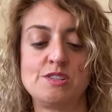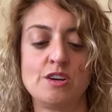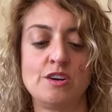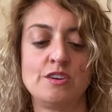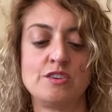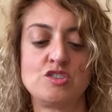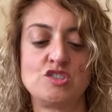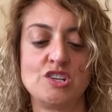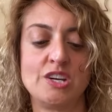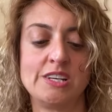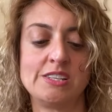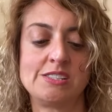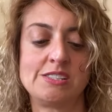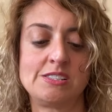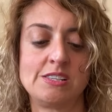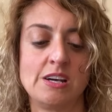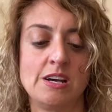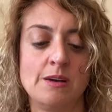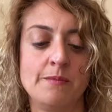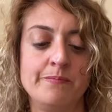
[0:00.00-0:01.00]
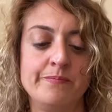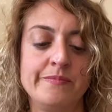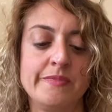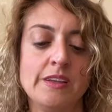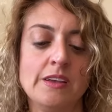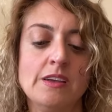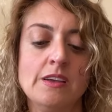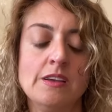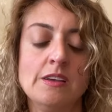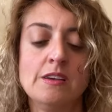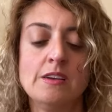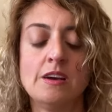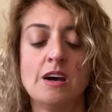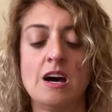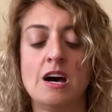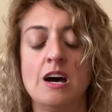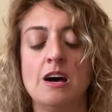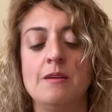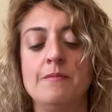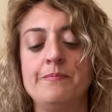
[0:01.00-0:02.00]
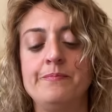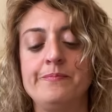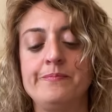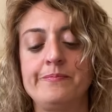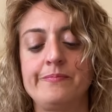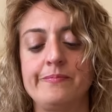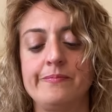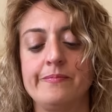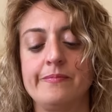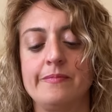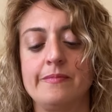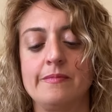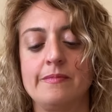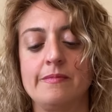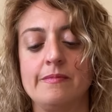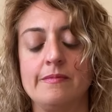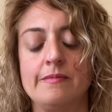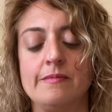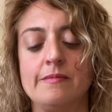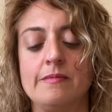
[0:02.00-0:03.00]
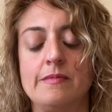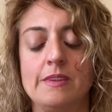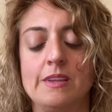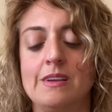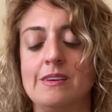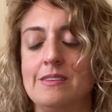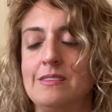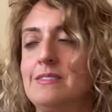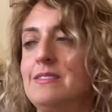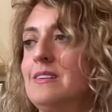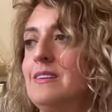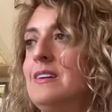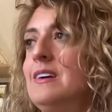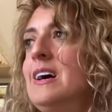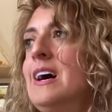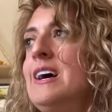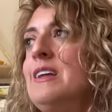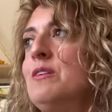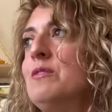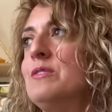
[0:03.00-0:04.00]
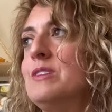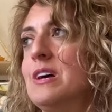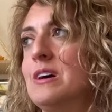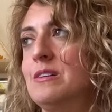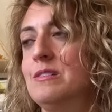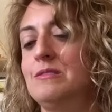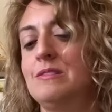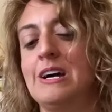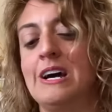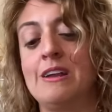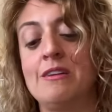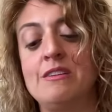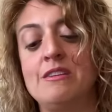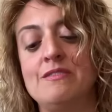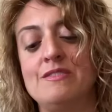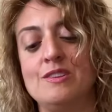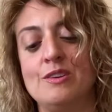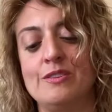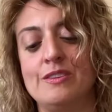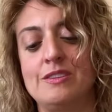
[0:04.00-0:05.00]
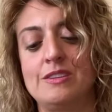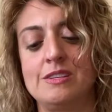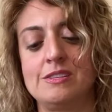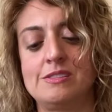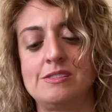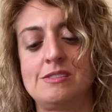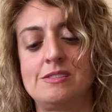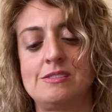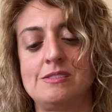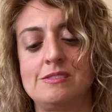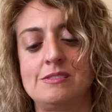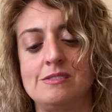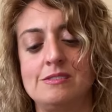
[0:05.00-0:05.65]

are just, um, um, I don't know. I don't even know that this,